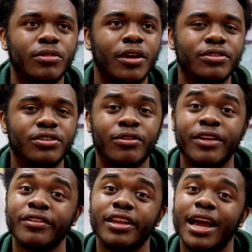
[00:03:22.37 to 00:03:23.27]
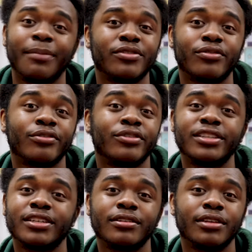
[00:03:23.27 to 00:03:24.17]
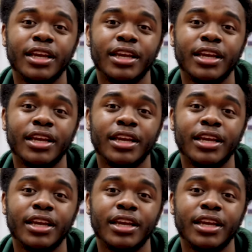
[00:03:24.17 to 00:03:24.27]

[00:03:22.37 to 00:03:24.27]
I was told everything happens for a reason,